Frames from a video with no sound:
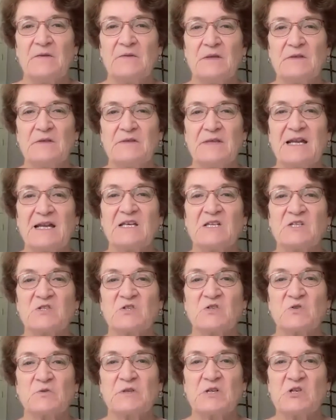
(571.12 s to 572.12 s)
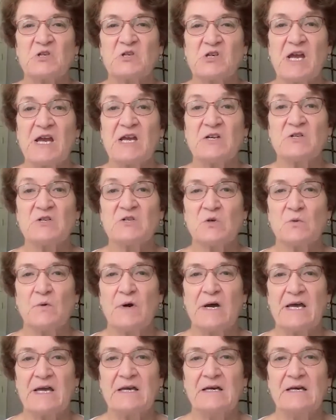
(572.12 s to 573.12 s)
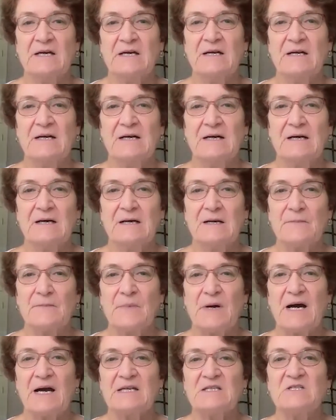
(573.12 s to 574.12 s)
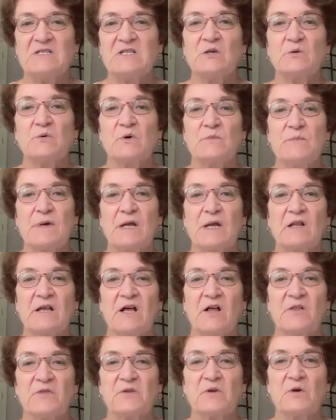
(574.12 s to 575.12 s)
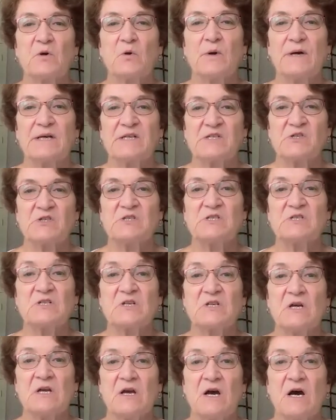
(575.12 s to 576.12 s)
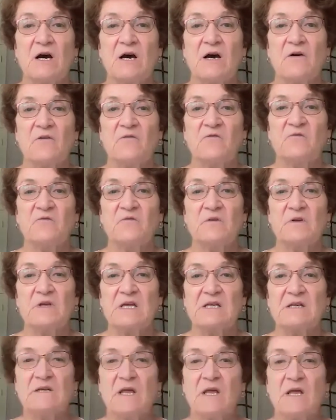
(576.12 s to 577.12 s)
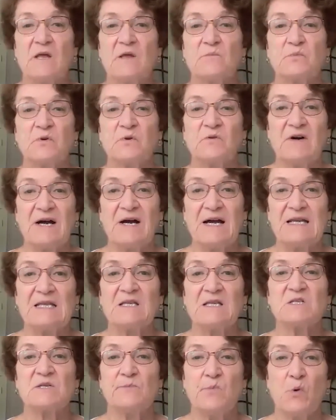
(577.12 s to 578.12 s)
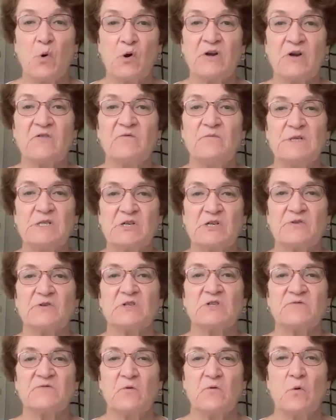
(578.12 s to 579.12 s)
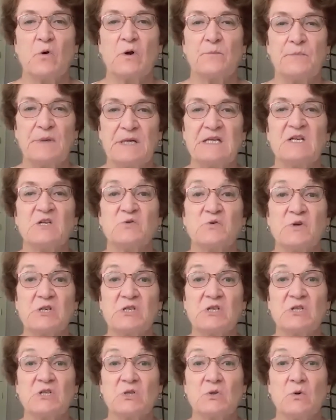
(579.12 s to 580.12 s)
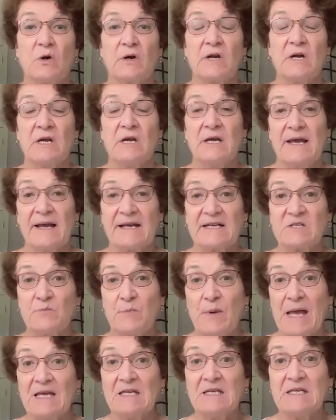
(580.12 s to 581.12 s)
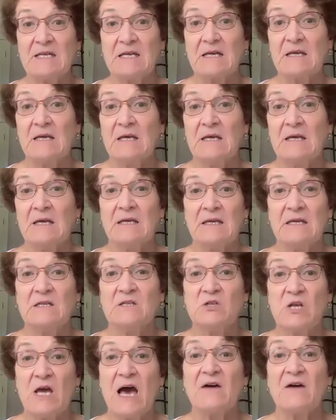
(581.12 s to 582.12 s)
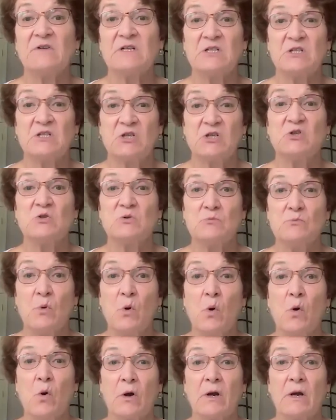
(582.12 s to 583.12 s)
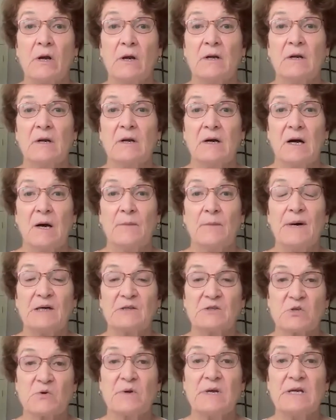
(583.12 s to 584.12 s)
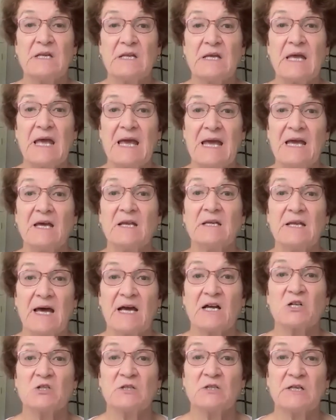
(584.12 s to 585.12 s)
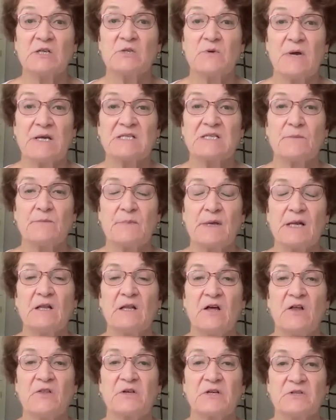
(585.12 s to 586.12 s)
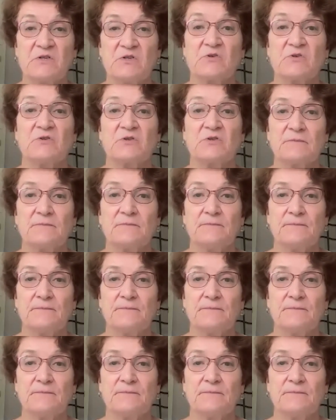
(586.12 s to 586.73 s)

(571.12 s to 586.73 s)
that has certainly changed the way I deal with mental health questions in providing supportive materials for pediatricians who are expanding into having to do more about screening and actually addressing mental health concerns.